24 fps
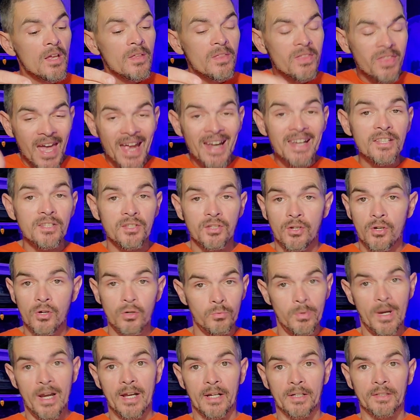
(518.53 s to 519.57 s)
That is
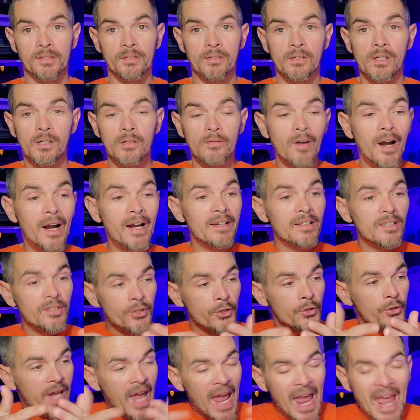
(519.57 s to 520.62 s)
correct. Right?
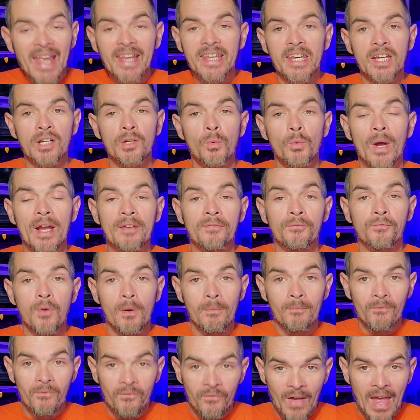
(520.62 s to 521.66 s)
You can't get away
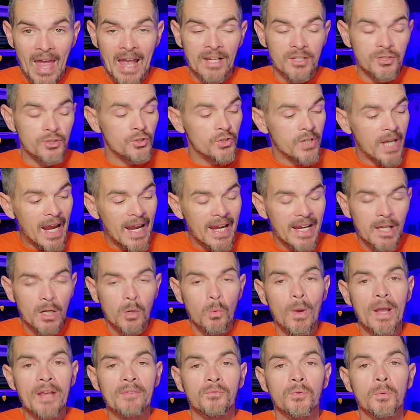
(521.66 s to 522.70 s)
from facts. You can't get
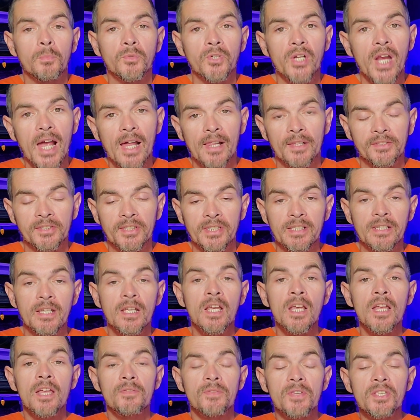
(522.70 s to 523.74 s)
away from reality.
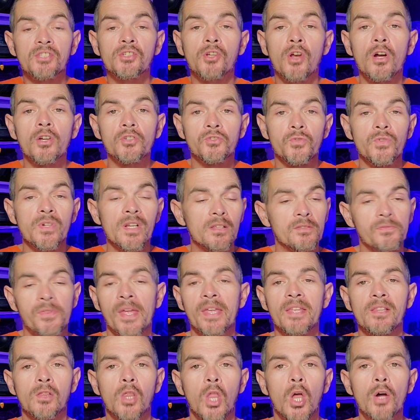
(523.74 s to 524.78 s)
This country,
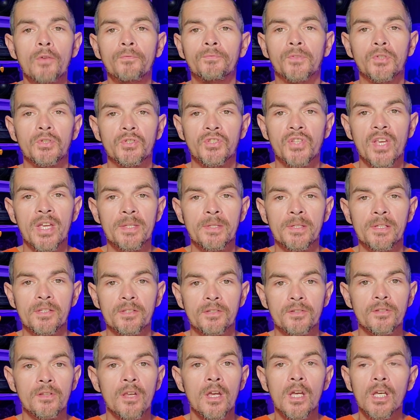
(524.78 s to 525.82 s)
they love to say
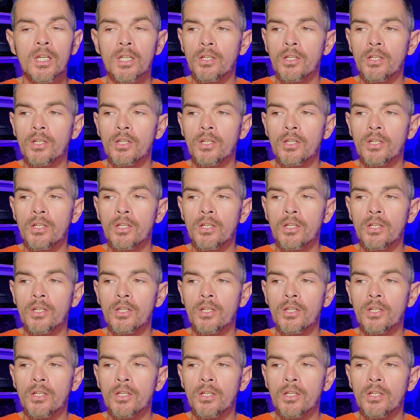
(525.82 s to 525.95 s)
this.